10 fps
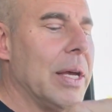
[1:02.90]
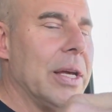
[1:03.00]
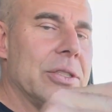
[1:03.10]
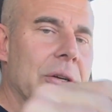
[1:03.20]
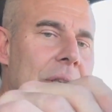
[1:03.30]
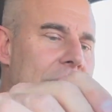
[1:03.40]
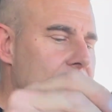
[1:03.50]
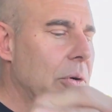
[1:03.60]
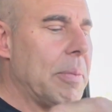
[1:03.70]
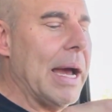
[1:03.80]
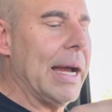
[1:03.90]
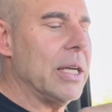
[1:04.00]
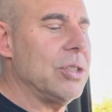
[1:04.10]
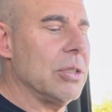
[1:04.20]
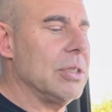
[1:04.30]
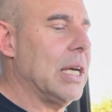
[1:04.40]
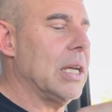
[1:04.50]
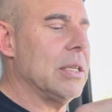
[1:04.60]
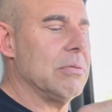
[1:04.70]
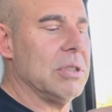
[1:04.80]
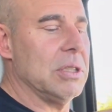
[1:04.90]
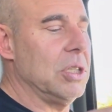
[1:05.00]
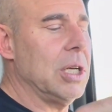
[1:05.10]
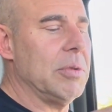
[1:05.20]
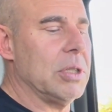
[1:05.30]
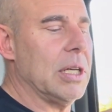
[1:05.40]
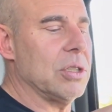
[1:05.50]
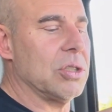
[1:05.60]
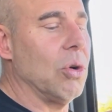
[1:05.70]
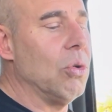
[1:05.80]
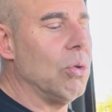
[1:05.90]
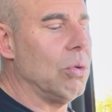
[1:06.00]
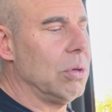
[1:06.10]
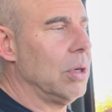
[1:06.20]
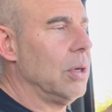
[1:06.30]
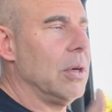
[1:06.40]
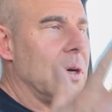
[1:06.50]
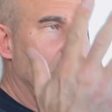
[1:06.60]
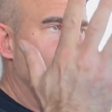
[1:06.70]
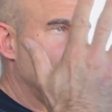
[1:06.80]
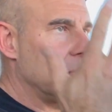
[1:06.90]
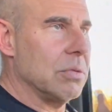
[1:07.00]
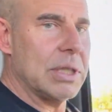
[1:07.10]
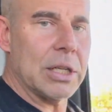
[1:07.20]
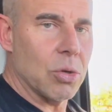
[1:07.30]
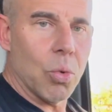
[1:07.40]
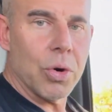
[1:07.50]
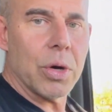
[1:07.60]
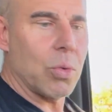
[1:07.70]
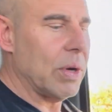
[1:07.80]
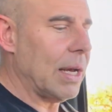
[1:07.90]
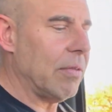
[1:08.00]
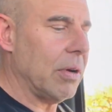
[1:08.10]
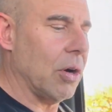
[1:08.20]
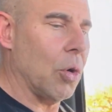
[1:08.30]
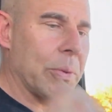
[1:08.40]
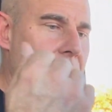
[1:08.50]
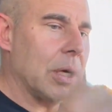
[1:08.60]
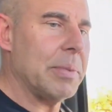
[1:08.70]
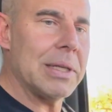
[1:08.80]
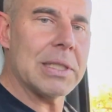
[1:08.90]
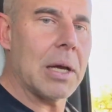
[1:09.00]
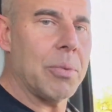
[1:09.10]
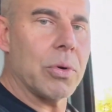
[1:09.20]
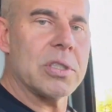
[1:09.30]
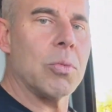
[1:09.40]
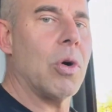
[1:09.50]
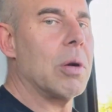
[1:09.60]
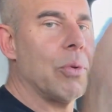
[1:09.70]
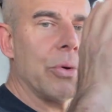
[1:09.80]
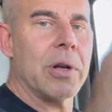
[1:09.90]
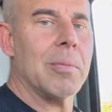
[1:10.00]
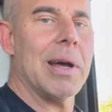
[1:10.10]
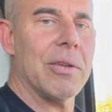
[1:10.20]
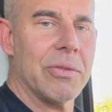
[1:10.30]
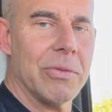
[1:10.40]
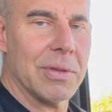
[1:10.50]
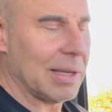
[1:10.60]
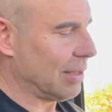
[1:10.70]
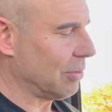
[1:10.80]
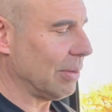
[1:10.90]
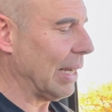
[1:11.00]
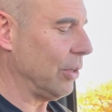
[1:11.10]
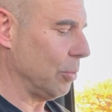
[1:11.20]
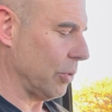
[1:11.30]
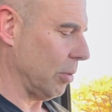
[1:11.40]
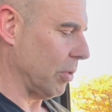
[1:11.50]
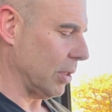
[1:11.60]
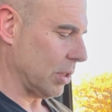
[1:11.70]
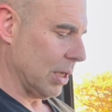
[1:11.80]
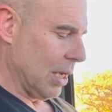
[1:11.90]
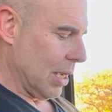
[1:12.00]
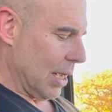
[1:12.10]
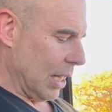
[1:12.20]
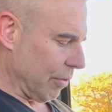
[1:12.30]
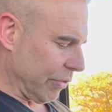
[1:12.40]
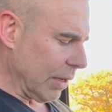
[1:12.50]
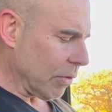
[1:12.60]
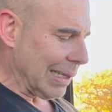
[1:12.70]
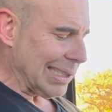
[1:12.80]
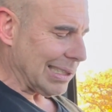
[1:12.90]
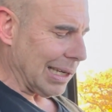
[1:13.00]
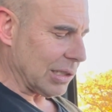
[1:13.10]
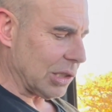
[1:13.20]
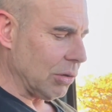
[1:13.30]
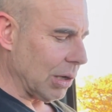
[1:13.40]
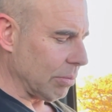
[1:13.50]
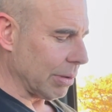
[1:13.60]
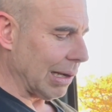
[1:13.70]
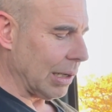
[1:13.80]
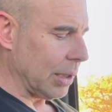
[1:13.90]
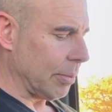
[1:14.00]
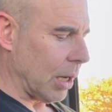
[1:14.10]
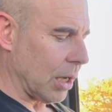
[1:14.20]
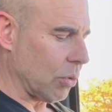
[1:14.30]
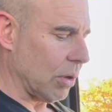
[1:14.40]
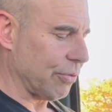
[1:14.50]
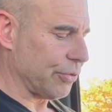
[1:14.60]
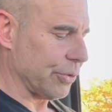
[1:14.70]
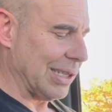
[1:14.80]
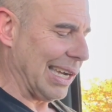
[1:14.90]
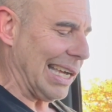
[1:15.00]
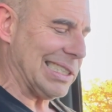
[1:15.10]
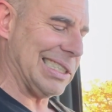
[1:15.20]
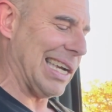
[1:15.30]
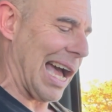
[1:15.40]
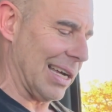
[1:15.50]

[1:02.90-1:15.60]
So individual packets, you can take it into the gym, you can take it to school, take it to work, whatever. You open it up anytime, pour in some water, pour it in your mouth. Like, that's what I do pretty much. And the flavor on this thing is cucumber lime aqua fresca.